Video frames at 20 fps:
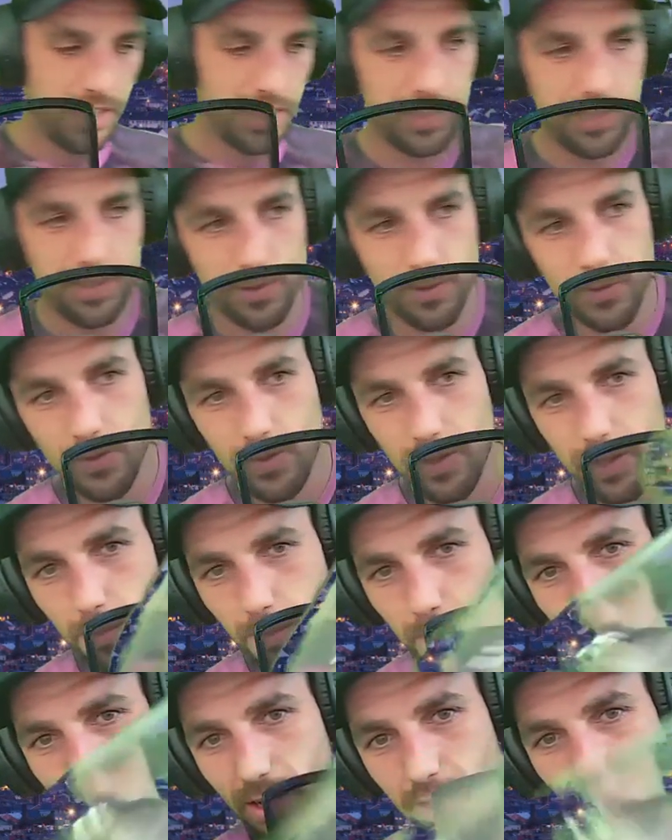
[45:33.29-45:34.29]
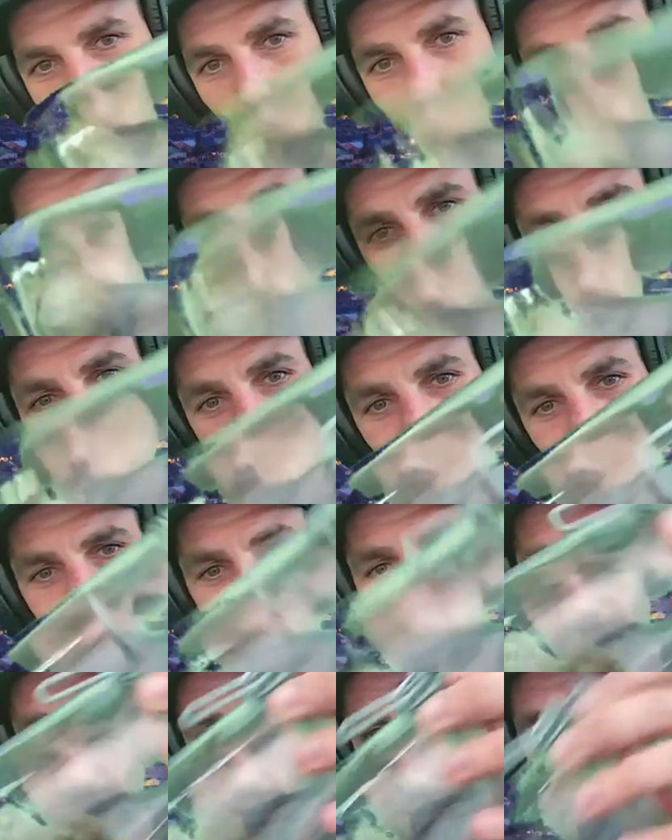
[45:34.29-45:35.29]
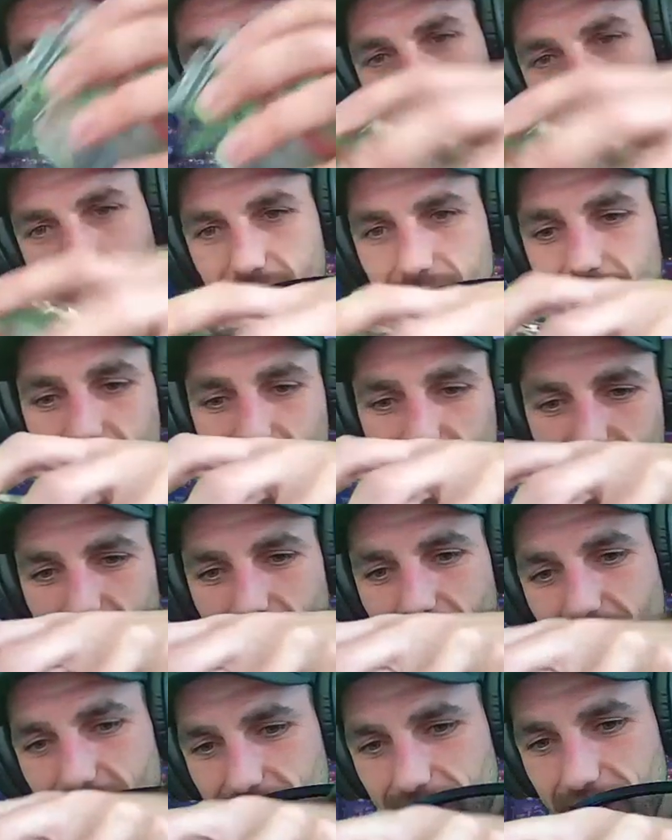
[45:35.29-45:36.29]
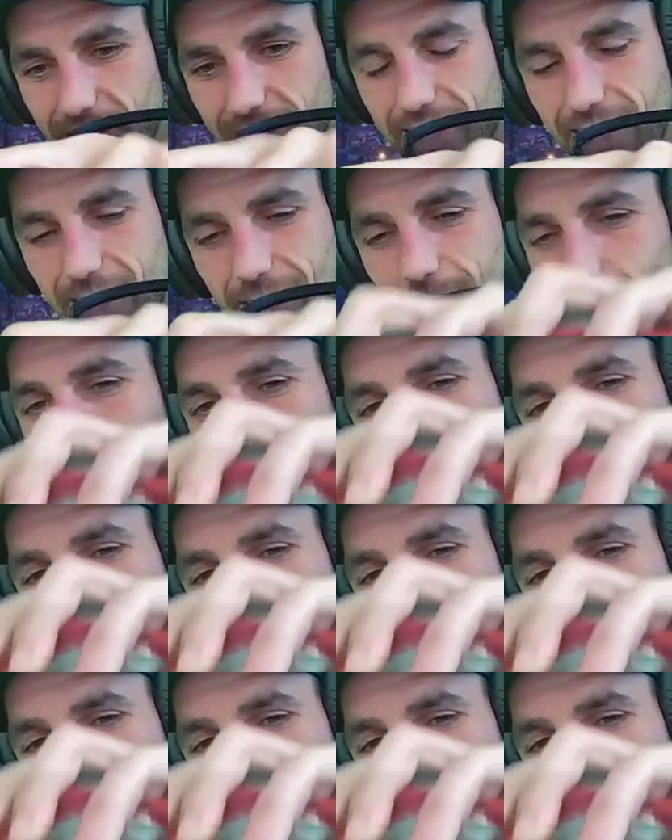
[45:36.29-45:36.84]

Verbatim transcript: of a bit of herb. Like seriously, like um,